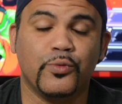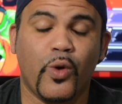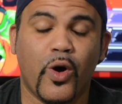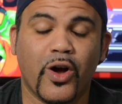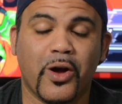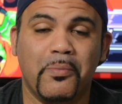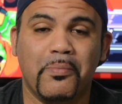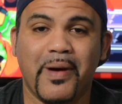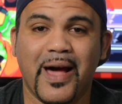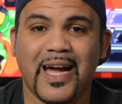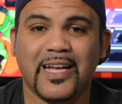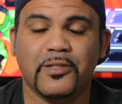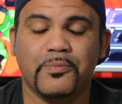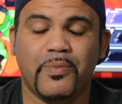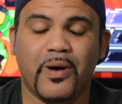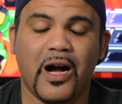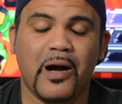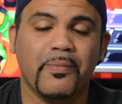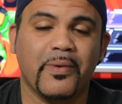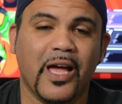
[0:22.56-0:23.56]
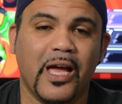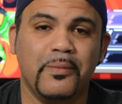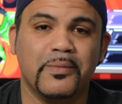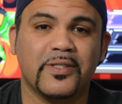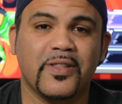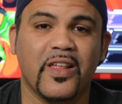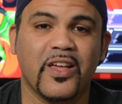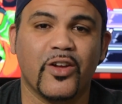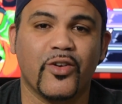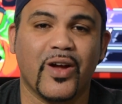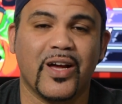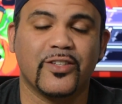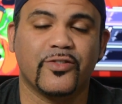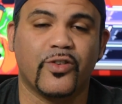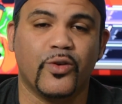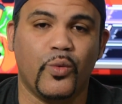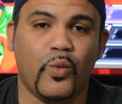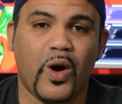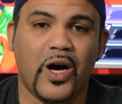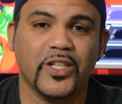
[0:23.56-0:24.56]
welcome back to Pop Games. Thank you guys
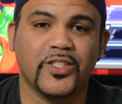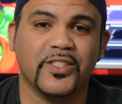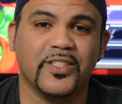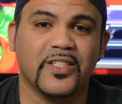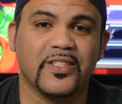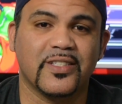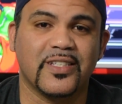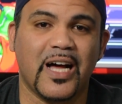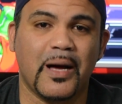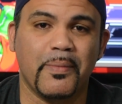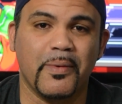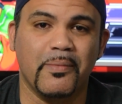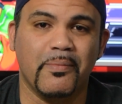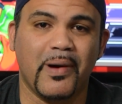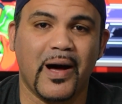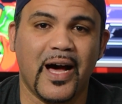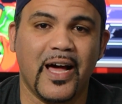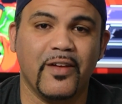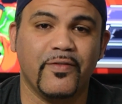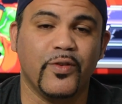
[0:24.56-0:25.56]
for watching and stopping by.